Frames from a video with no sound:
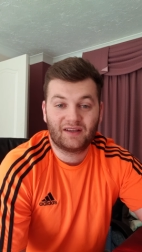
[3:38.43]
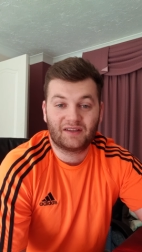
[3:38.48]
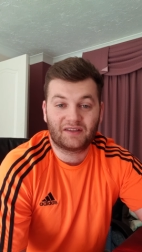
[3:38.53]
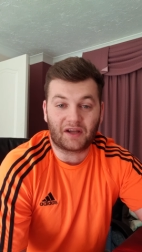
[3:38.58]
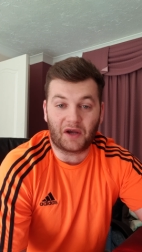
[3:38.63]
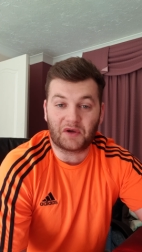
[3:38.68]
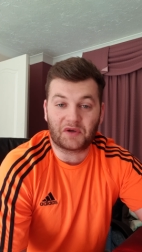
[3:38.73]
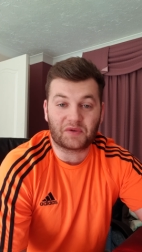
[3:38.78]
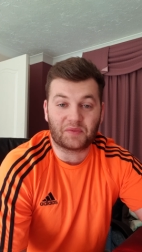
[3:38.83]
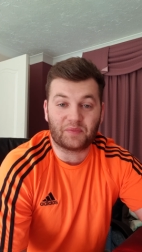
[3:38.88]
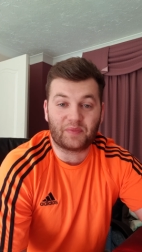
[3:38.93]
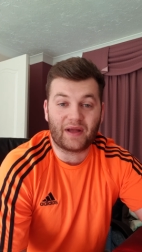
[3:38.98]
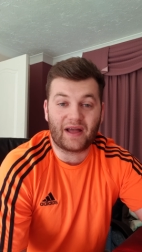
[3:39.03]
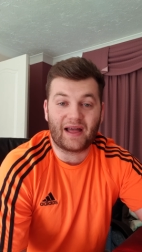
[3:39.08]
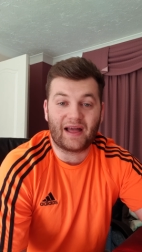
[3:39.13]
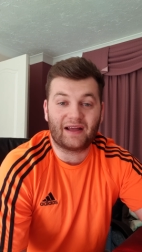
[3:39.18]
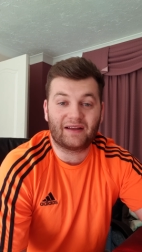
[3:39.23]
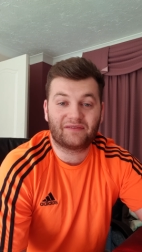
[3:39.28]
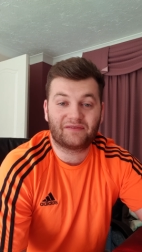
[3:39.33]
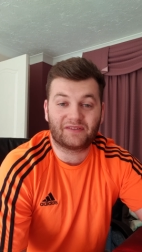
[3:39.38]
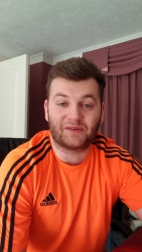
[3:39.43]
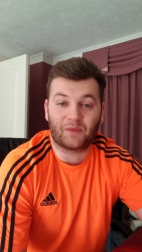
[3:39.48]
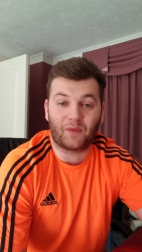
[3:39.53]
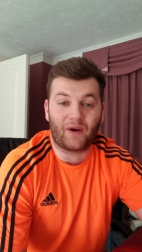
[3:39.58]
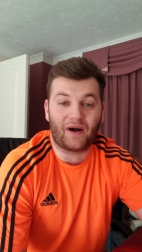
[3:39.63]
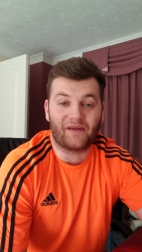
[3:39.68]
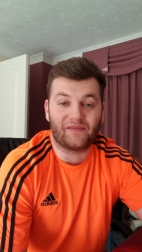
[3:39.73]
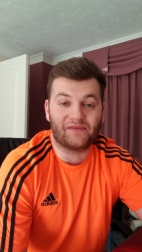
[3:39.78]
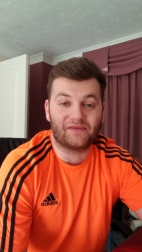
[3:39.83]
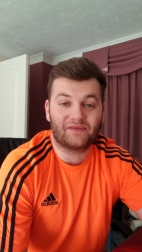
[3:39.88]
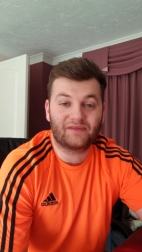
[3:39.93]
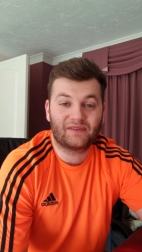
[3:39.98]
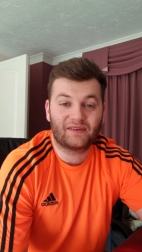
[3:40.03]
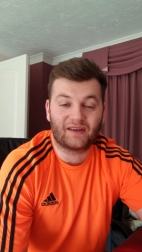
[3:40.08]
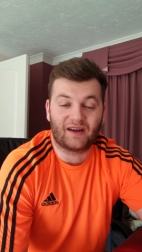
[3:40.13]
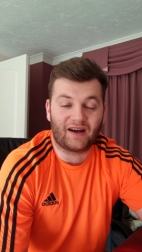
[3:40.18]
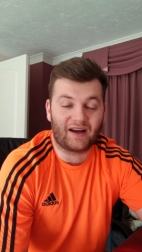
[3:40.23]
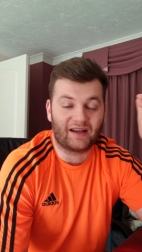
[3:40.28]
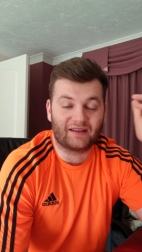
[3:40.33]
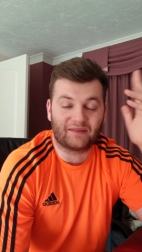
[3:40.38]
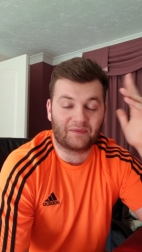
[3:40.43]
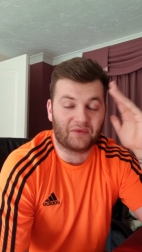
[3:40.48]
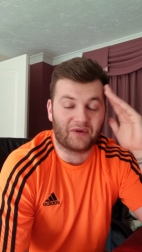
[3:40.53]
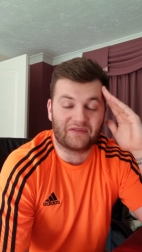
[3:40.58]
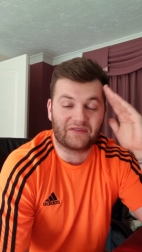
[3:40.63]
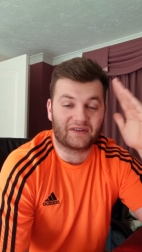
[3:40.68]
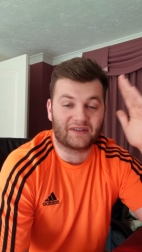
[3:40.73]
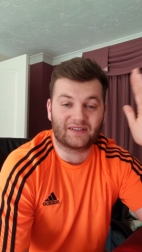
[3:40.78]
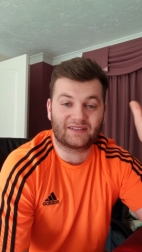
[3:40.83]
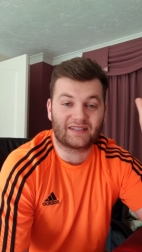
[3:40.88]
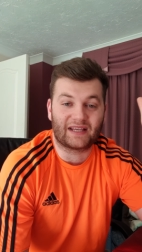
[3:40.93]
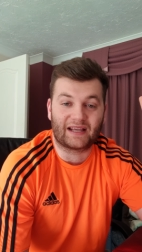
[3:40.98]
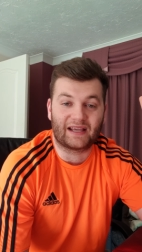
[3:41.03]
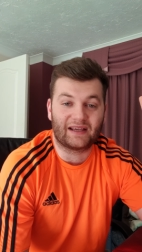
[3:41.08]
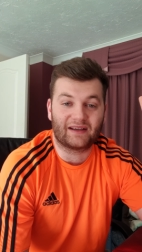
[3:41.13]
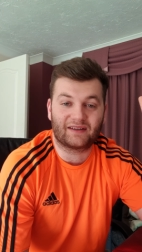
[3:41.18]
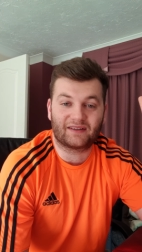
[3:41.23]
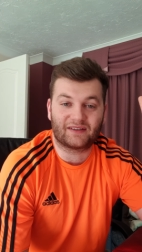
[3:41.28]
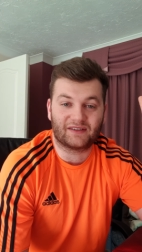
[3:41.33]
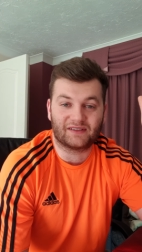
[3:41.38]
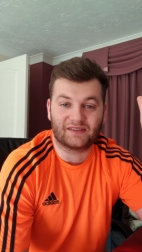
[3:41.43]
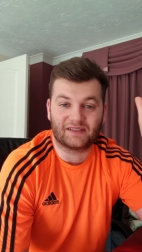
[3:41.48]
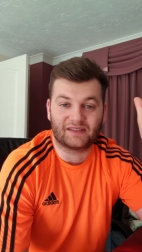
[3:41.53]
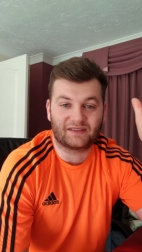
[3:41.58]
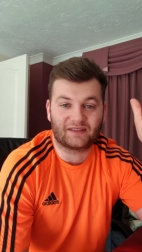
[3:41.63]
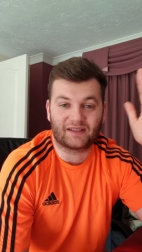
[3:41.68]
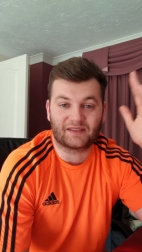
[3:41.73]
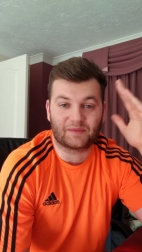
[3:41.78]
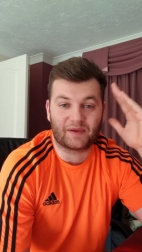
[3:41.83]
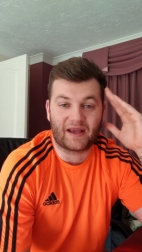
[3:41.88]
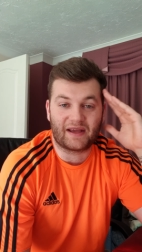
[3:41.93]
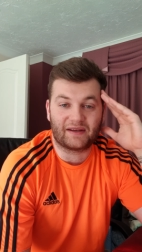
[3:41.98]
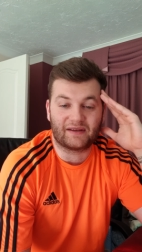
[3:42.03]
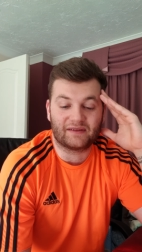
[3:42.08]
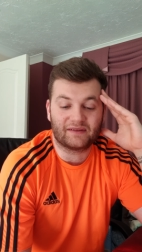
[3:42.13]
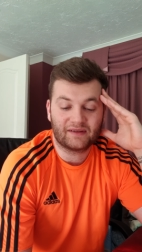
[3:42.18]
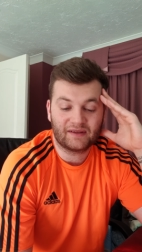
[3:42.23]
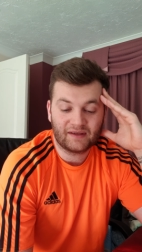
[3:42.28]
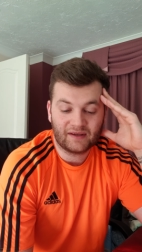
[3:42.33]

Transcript: GoCompare for one. I'm not even going to sing it because it does my head in.